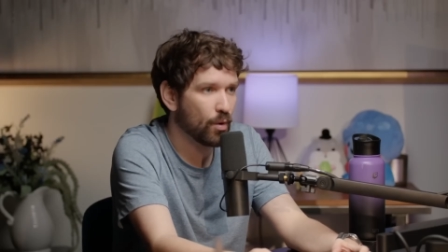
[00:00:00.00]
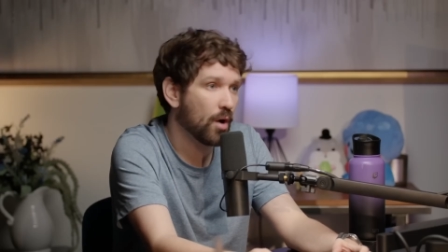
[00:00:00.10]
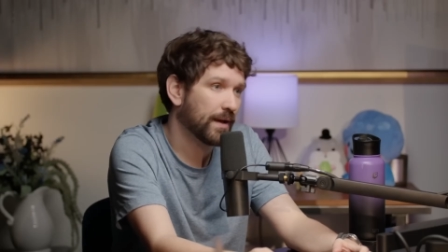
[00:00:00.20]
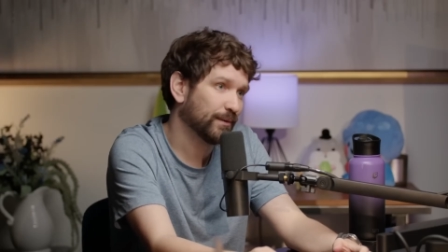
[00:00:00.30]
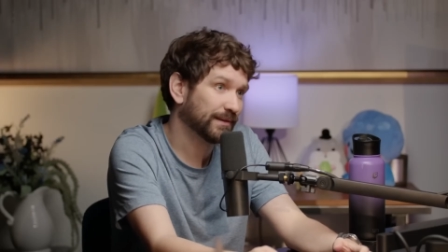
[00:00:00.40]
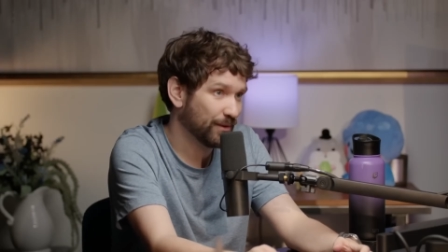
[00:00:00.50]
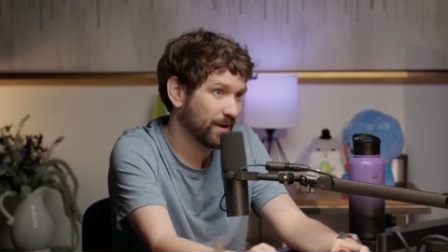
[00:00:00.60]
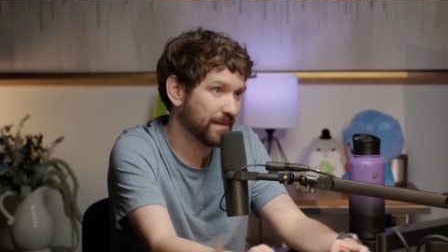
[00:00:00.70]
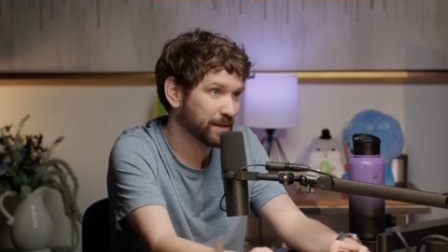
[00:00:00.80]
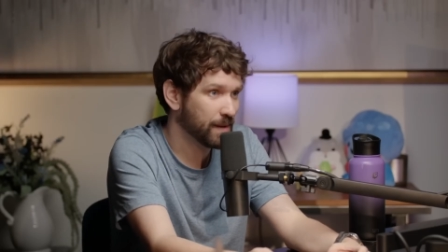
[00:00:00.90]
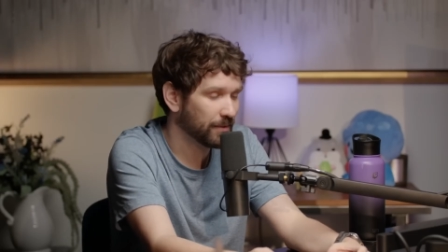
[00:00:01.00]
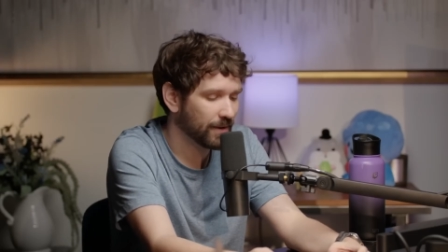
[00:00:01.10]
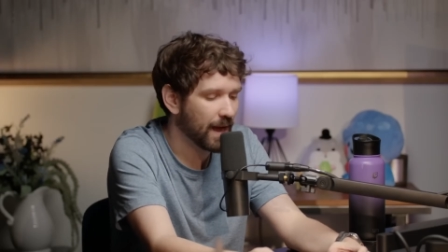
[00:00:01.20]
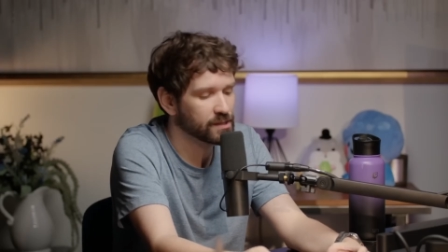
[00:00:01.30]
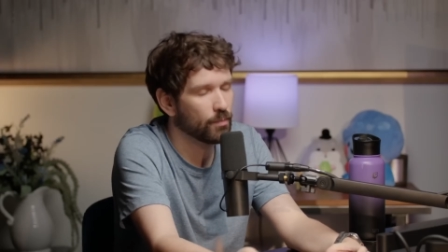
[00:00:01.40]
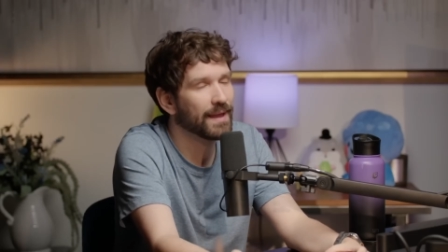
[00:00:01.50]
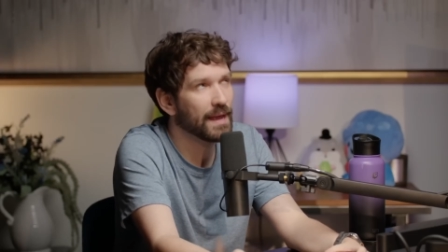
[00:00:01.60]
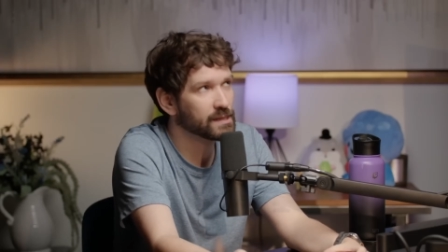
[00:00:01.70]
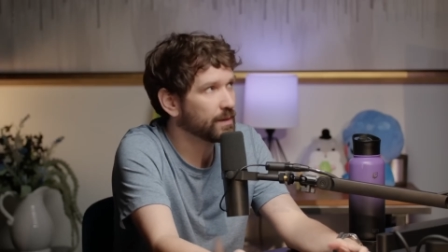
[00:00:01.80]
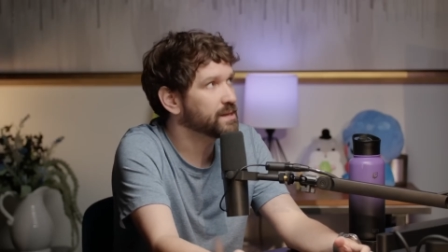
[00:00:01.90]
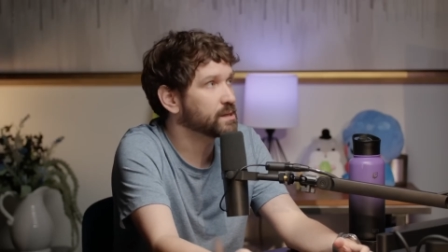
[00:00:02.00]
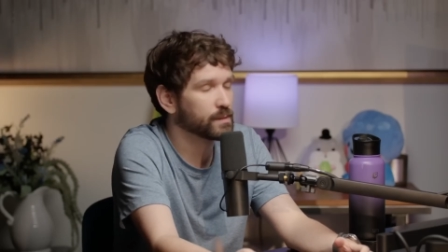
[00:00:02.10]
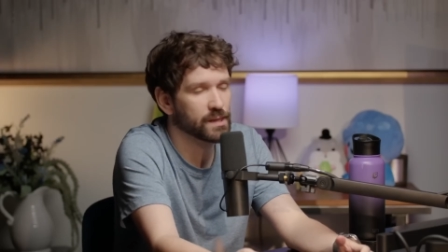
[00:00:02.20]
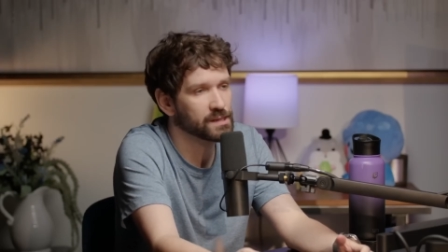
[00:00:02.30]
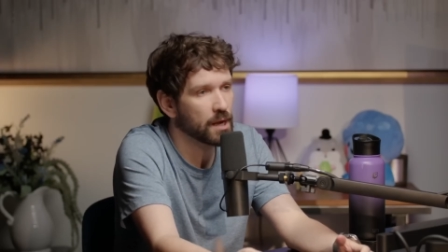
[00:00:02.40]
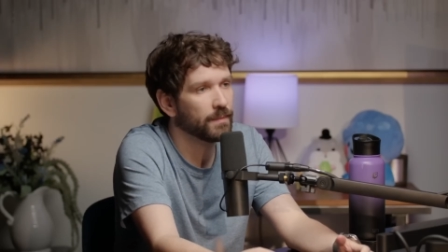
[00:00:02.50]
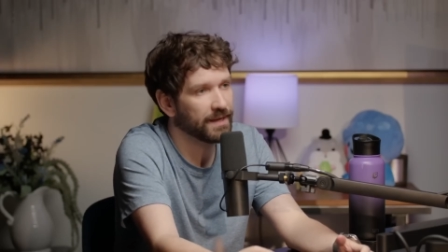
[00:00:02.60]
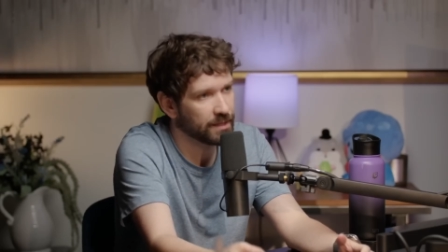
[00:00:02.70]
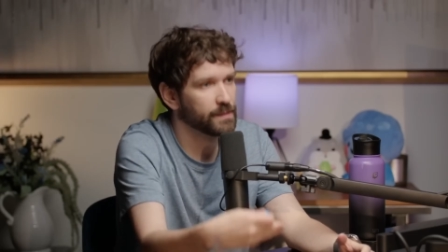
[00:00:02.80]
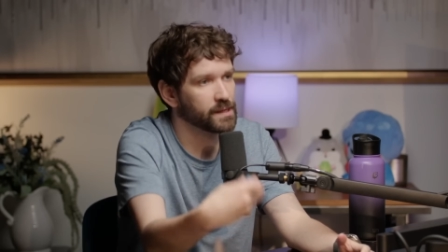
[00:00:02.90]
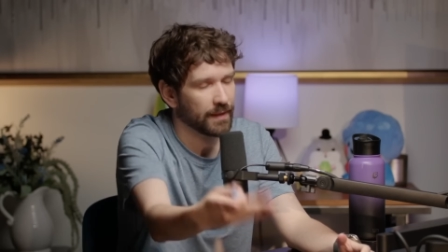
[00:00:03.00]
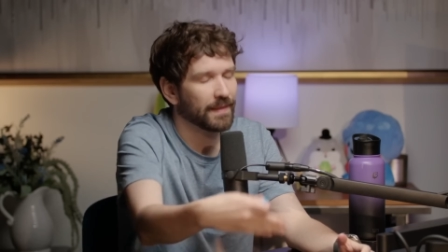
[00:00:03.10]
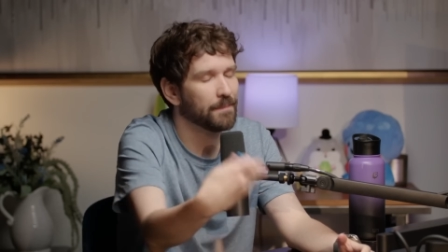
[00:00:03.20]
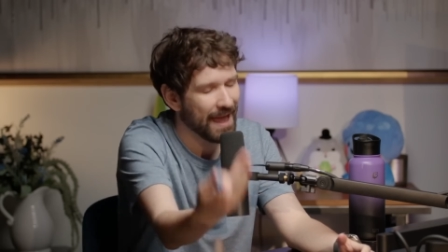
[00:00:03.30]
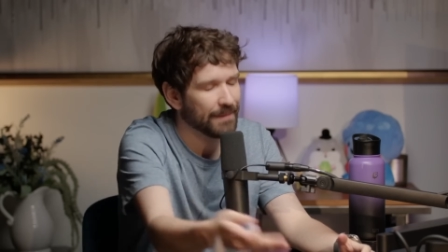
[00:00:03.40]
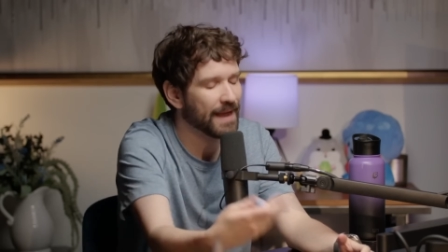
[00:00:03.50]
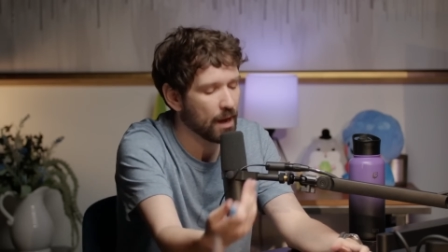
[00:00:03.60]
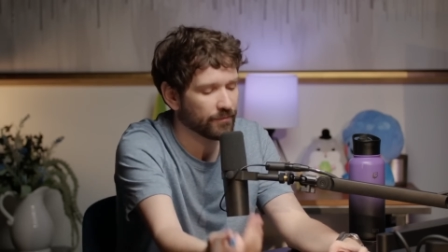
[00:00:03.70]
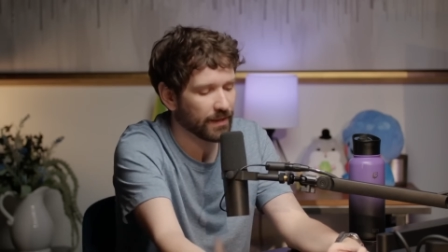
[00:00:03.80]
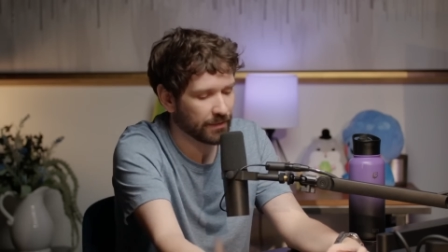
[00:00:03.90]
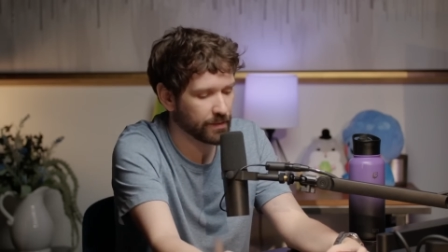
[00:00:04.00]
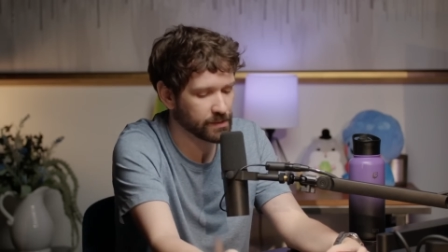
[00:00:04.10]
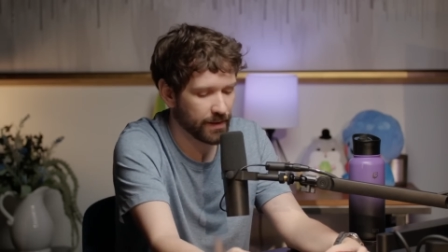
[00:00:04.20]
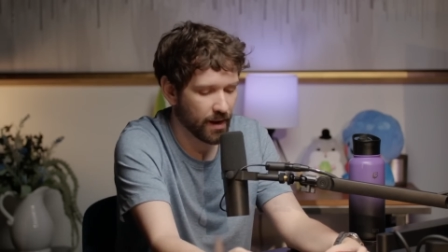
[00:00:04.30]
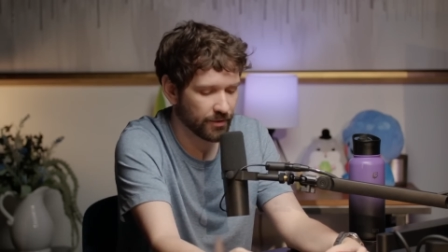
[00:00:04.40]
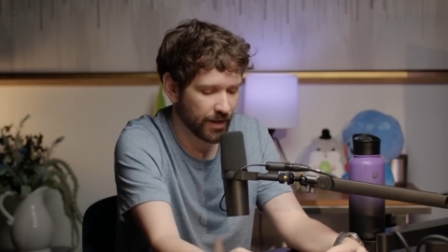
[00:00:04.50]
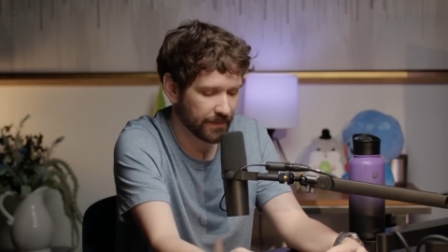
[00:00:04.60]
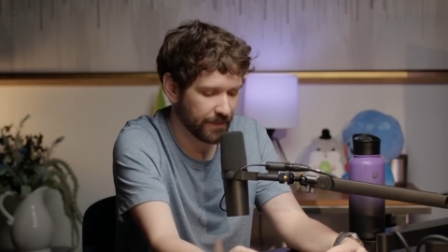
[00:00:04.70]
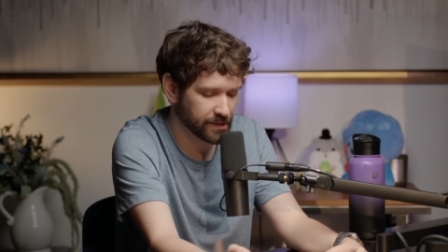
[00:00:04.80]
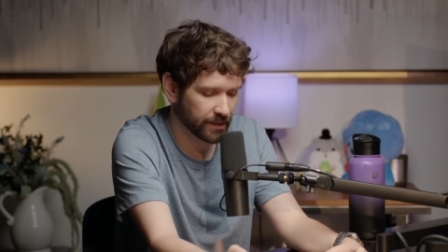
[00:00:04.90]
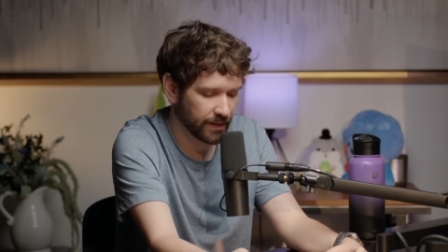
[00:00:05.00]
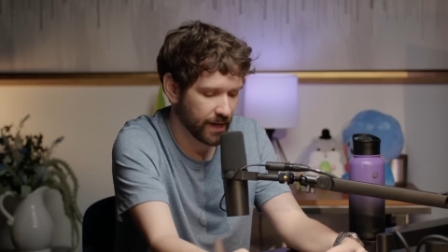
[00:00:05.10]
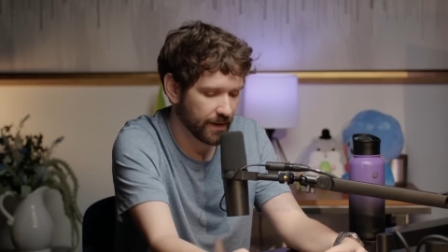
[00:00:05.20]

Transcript: Well, okay, well, do you want to make this public or not? So my guess is when he says there was a settlement, he just means that like they paid me out for like the rest of my contract, basically. Yeah.